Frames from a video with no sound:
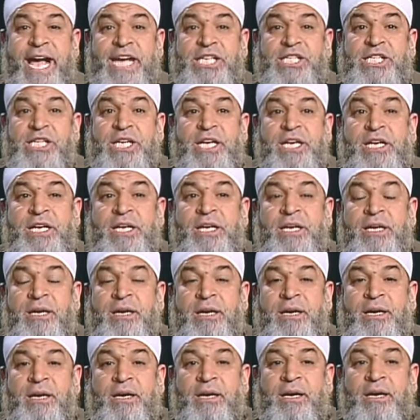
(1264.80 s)
actually
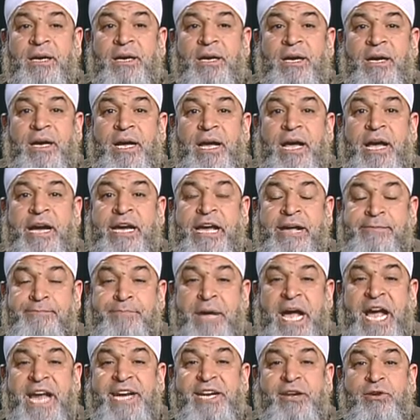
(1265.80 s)
a
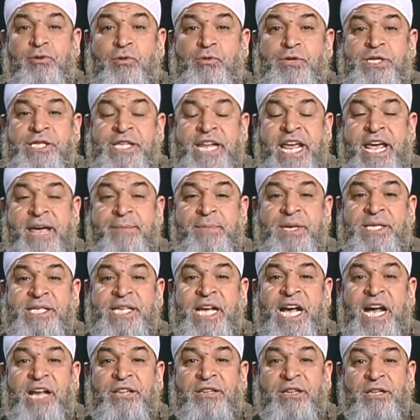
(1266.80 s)
companion whose name
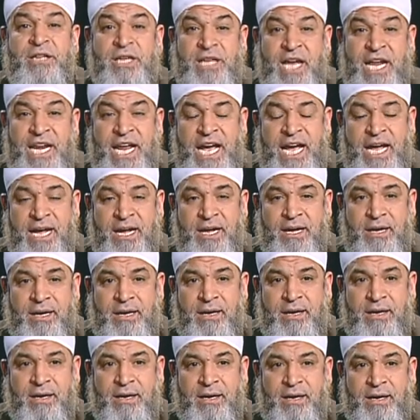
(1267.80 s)
is Hanzala
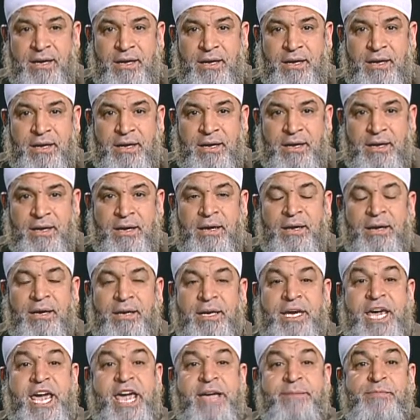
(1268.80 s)

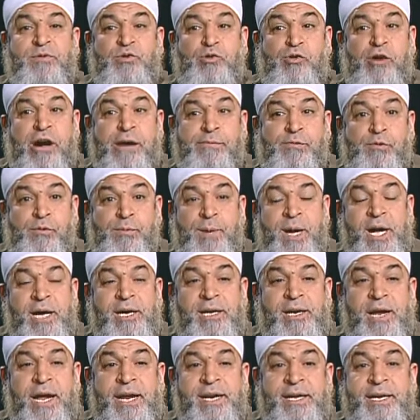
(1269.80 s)
came to Abu
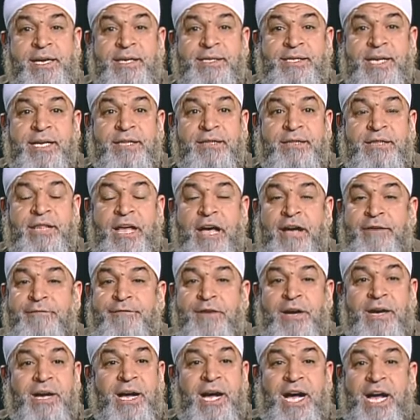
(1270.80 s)
Bakr and he said,
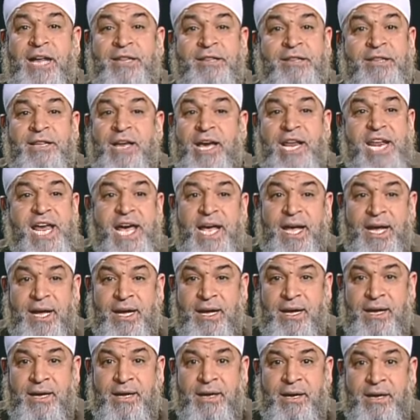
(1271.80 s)
Nafaqa Hanzala."
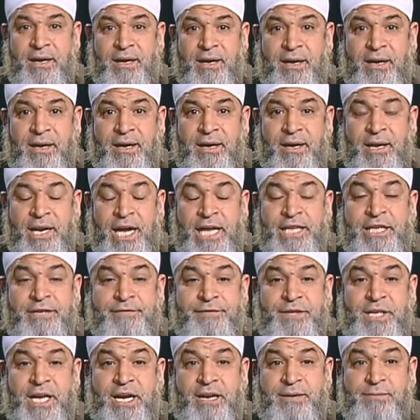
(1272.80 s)
The
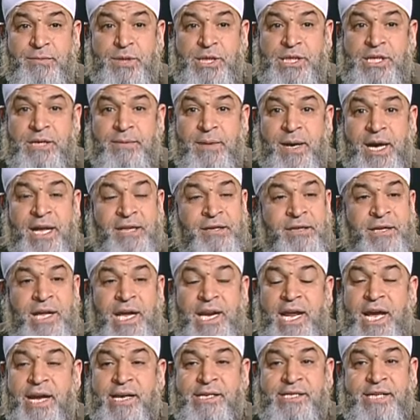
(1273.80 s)
hadith is Sahih Muslim.
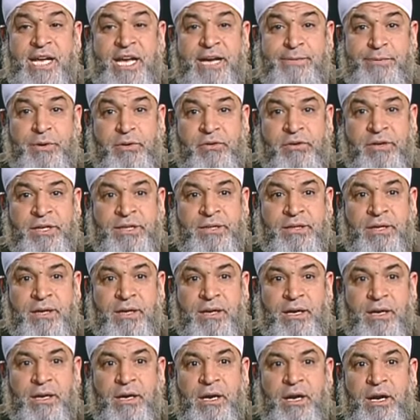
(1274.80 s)
Hanzala is a hypocrite.
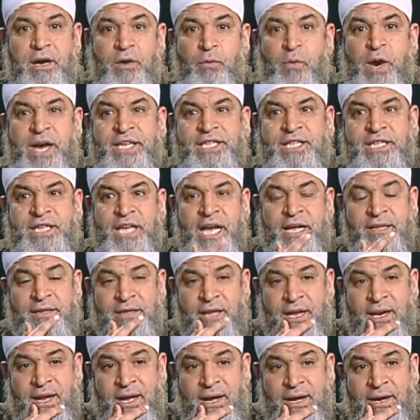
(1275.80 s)
Why did
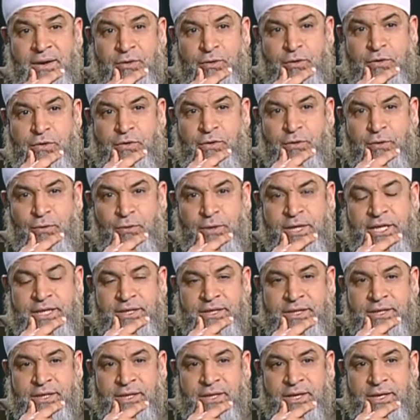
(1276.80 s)
Hanzala conclude
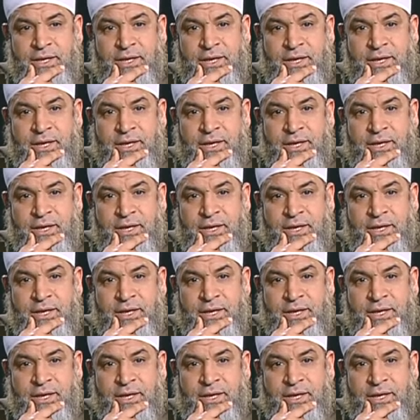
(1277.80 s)
it?